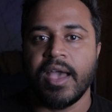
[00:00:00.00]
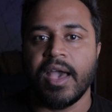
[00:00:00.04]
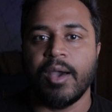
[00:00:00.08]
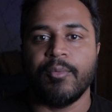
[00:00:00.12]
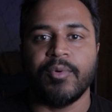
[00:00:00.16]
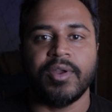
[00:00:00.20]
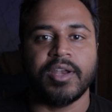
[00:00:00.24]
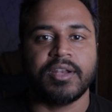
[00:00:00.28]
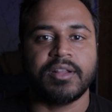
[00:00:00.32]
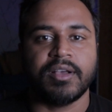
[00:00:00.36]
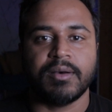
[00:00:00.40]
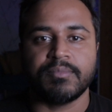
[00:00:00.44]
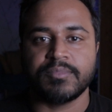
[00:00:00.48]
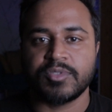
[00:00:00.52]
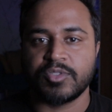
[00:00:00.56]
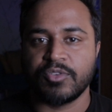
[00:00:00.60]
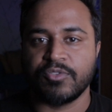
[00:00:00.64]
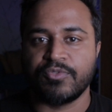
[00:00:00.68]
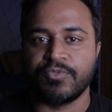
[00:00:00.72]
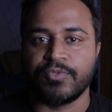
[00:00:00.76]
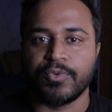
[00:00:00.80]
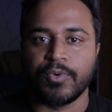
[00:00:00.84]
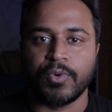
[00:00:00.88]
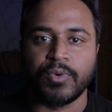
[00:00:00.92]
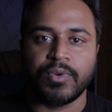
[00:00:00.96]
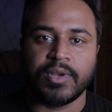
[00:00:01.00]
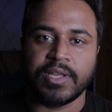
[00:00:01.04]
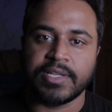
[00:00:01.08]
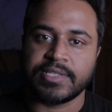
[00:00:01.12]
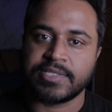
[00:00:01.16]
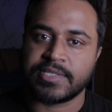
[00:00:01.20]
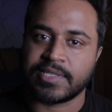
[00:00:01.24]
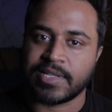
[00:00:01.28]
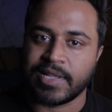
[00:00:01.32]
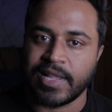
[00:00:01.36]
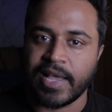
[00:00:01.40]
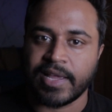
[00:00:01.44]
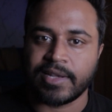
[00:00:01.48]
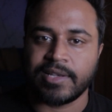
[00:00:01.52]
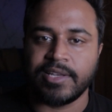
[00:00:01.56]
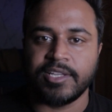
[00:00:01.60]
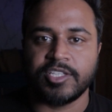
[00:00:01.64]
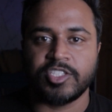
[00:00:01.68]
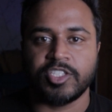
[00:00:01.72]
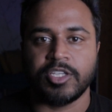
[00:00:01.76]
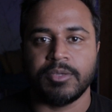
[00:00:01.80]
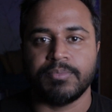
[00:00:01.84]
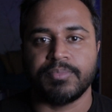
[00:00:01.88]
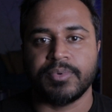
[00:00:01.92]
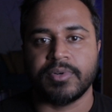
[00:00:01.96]
When it comes to food, it's slightly
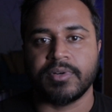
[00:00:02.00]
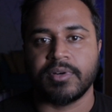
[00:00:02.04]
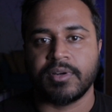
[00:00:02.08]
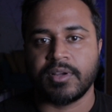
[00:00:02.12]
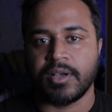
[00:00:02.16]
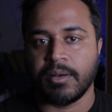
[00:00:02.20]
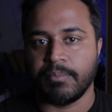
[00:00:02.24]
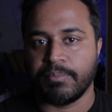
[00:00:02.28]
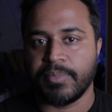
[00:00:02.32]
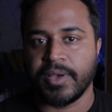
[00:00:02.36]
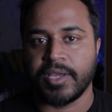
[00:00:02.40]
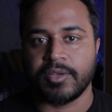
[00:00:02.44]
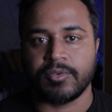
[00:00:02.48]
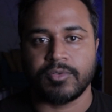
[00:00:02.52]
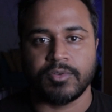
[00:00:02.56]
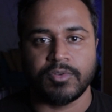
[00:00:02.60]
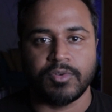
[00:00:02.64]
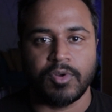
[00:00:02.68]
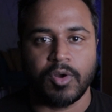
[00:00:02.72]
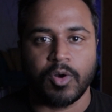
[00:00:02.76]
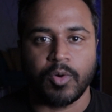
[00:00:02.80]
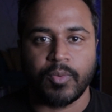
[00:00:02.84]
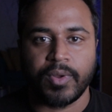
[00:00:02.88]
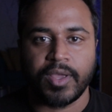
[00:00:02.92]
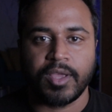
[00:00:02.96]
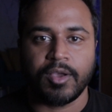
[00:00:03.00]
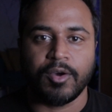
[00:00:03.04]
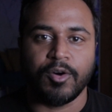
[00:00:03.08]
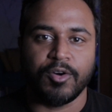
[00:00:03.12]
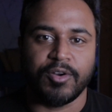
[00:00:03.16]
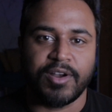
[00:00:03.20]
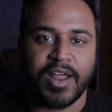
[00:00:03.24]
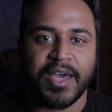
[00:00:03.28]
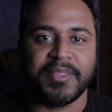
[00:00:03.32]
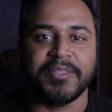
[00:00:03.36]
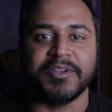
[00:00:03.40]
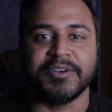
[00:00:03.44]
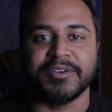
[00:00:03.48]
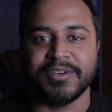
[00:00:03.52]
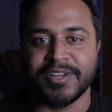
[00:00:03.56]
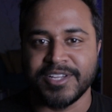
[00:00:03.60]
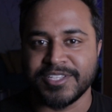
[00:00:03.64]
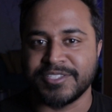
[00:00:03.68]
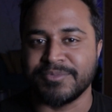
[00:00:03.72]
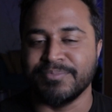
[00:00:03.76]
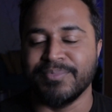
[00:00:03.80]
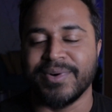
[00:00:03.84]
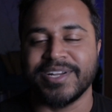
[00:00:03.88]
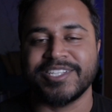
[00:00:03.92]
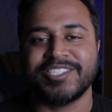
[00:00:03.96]
cheaper compared to Norway, or rather
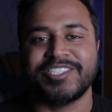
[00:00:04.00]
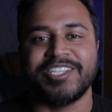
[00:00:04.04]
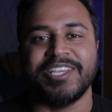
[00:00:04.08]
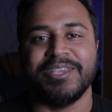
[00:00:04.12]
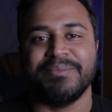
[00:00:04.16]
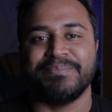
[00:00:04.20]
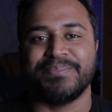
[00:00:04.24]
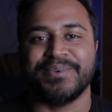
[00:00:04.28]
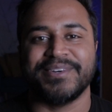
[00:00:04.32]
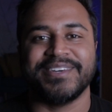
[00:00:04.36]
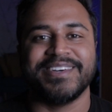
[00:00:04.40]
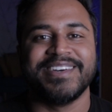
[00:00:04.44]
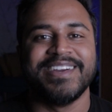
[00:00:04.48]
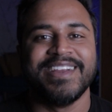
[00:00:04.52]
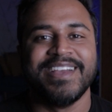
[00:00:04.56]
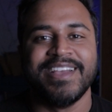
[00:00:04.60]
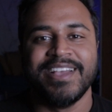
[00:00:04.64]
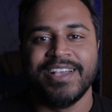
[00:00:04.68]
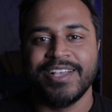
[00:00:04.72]
it's much cheaper.